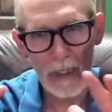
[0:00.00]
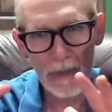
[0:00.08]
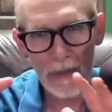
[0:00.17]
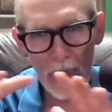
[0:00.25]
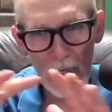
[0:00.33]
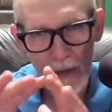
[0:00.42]

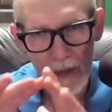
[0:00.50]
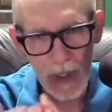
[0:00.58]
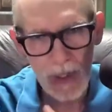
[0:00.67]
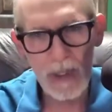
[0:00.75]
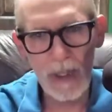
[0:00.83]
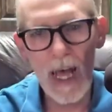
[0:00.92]
there's a
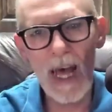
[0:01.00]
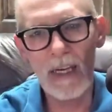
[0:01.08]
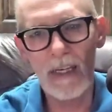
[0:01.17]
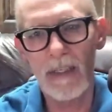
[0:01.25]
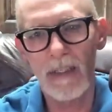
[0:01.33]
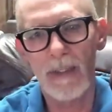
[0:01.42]
lot
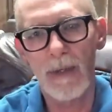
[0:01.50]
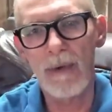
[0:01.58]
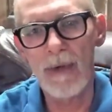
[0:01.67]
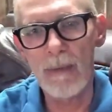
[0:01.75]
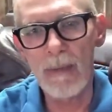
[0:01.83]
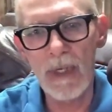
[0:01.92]
of
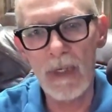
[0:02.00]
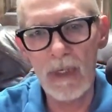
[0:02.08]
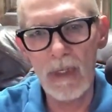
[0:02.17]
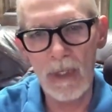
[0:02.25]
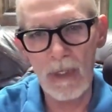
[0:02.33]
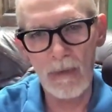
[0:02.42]
disagreement
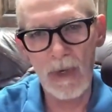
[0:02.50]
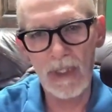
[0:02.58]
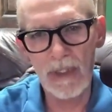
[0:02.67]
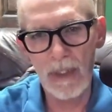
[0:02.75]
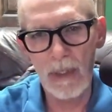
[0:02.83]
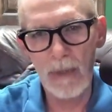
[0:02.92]
in the
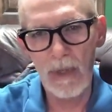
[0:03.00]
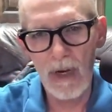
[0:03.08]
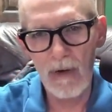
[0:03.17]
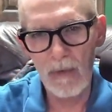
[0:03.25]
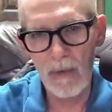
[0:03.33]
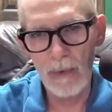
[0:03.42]
rest of the
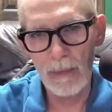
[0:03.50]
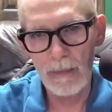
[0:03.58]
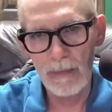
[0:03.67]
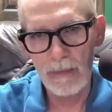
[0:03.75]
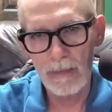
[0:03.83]
platform.